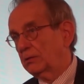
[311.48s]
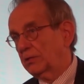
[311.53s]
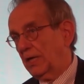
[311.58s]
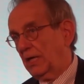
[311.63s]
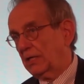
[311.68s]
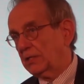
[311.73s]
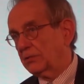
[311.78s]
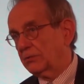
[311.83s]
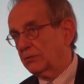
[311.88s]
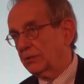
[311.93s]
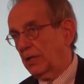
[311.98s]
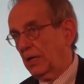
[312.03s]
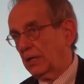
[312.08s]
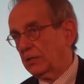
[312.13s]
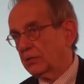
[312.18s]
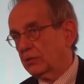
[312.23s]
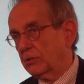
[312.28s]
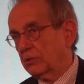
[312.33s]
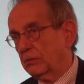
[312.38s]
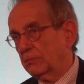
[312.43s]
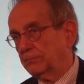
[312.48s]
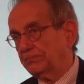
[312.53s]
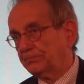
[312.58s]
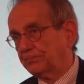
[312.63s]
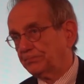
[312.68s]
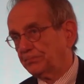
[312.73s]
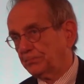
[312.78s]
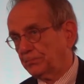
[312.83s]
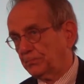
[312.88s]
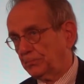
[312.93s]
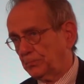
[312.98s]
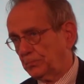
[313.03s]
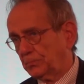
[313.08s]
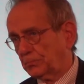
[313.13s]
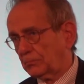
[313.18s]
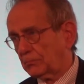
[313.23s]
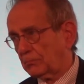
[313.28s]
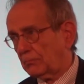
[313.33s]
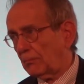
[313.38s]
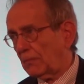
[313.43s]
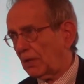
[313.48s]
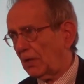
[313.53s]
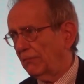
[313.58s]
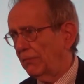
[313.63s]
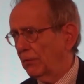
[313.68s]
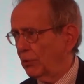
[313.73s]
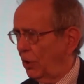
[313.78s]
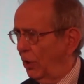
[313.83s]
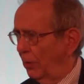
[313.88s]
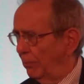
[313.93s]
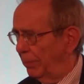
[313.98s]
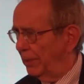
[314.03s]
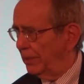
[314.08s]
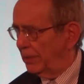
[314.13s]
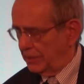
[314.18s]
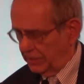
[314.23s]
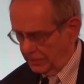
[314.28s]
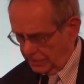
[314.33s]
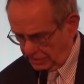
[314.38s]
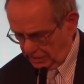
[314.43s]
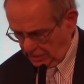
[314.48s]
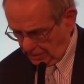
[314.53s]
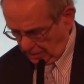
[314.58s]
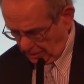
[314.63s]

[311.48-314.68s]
tax reduction for companies.